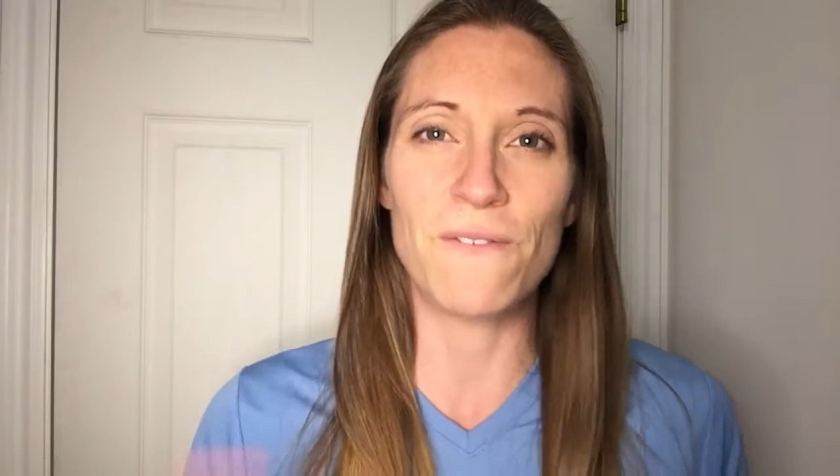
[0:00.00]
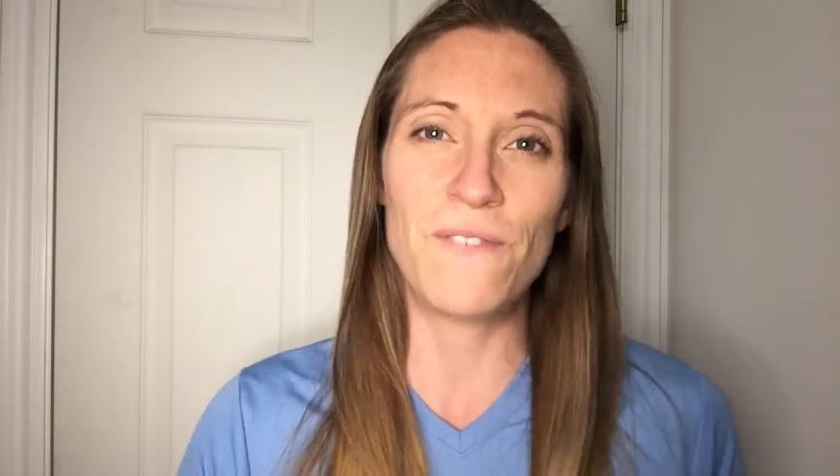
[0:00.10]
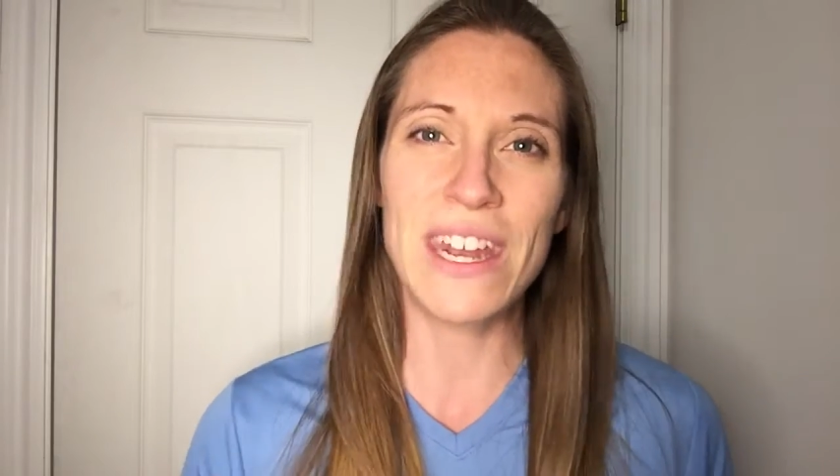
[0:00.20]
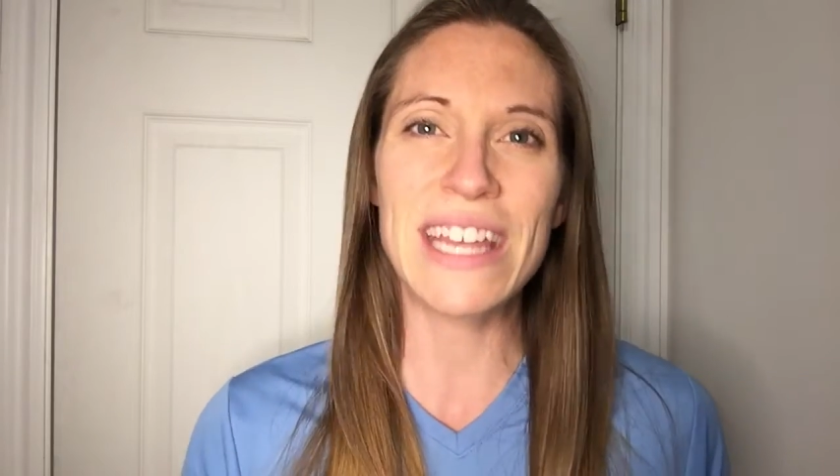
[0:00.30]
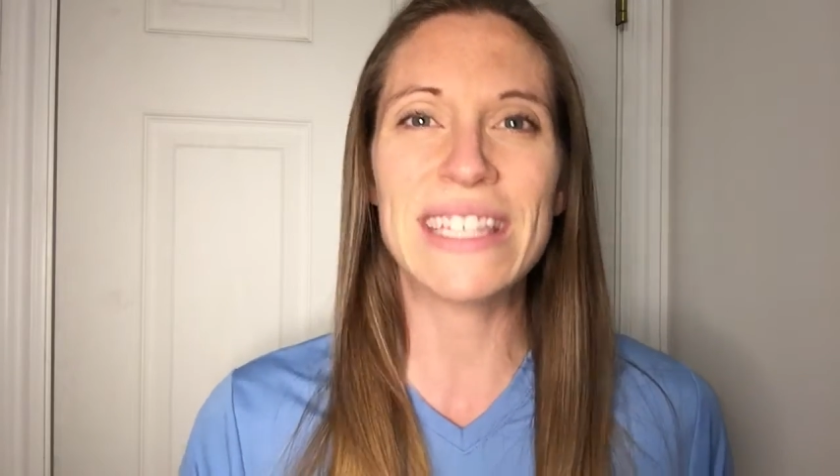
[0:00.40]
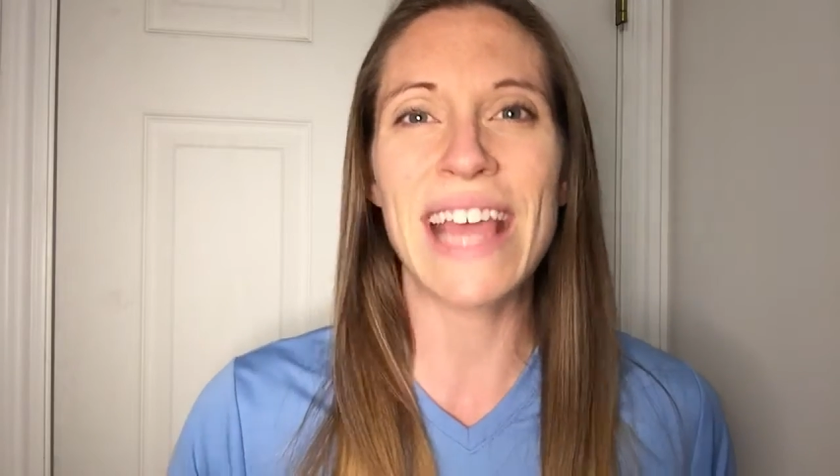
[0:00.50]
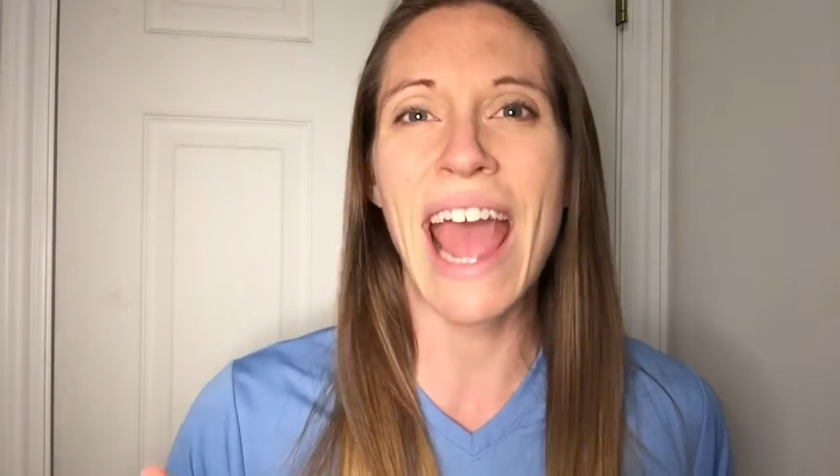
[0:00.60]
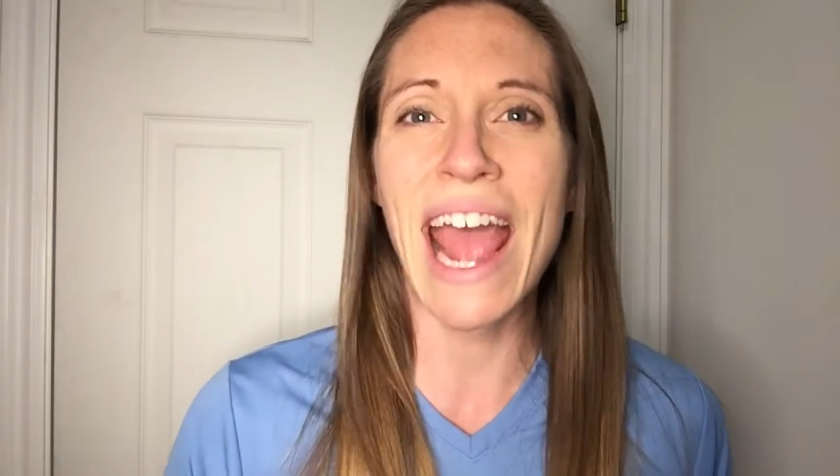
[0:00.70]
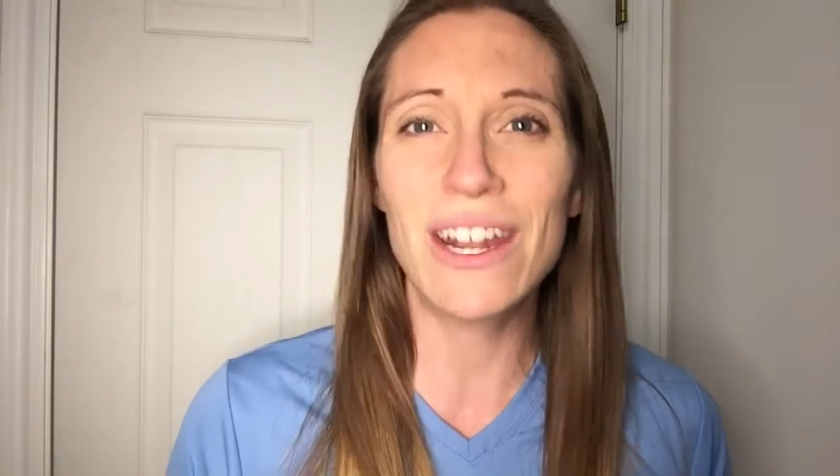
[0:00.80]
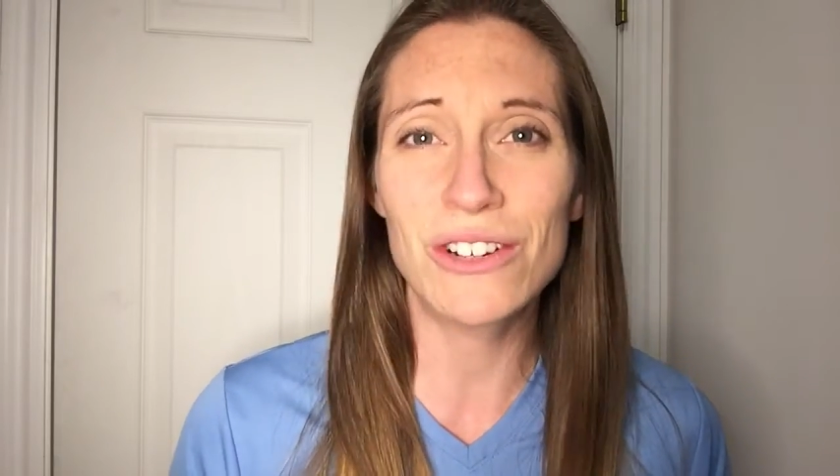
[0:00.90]
fitness
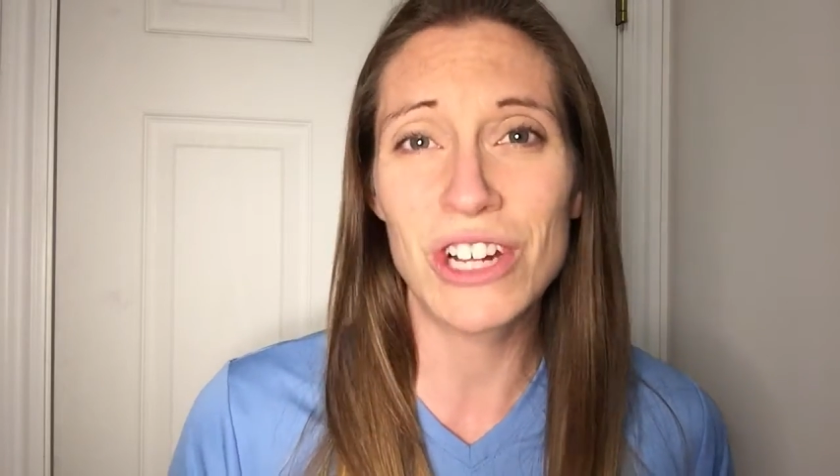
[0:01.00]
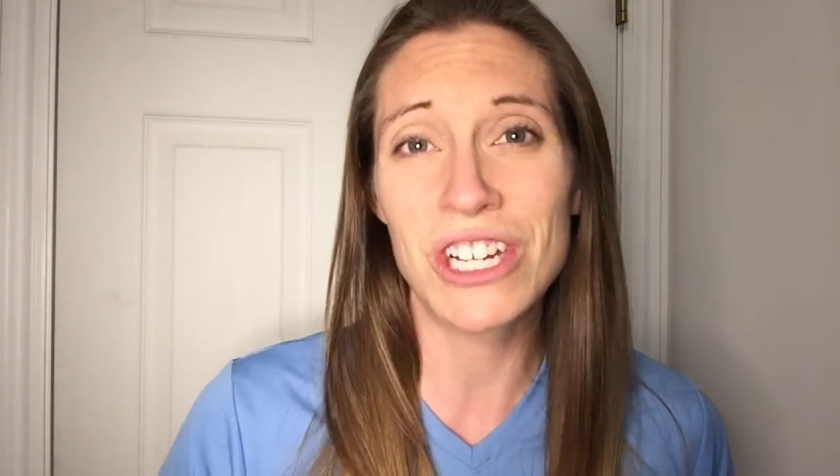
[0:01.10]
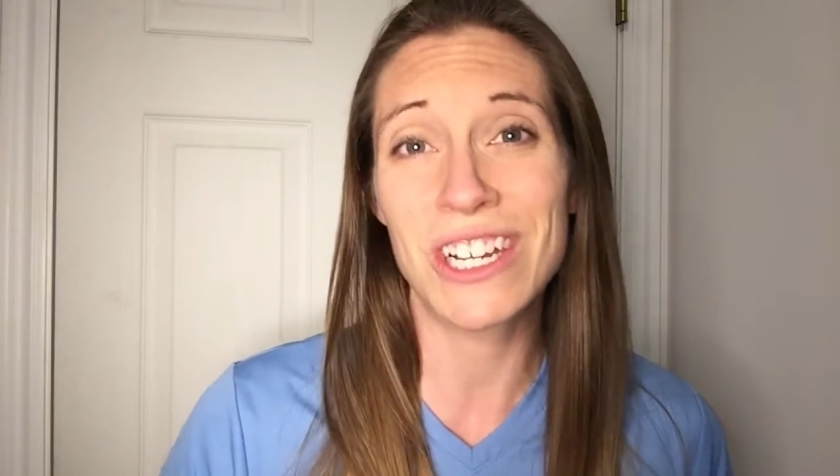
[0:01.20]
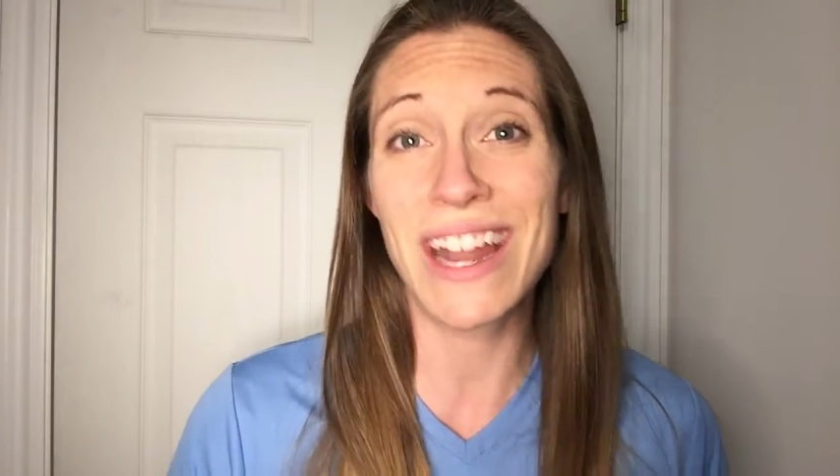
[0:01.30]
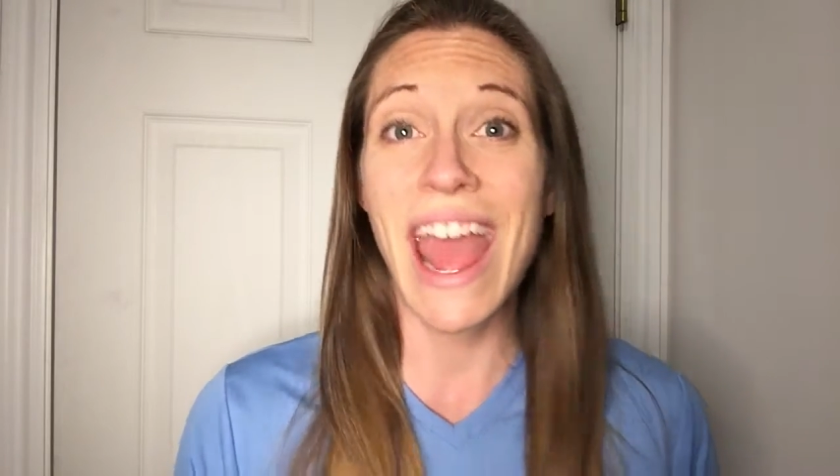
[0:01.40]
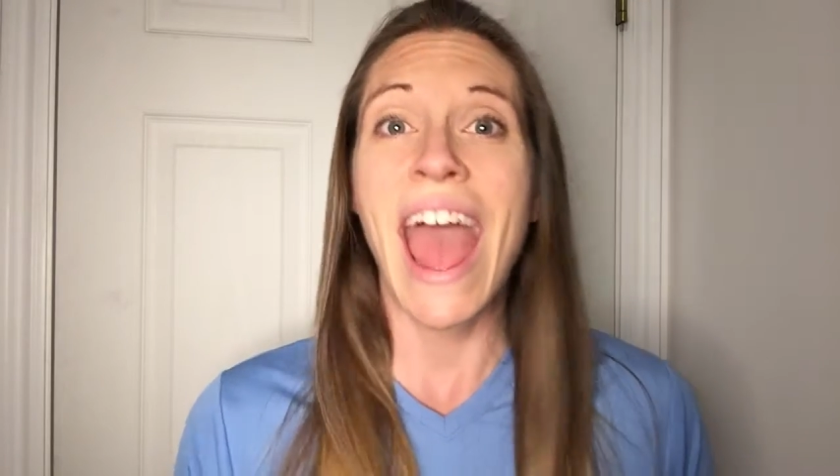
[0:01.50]
and nutrition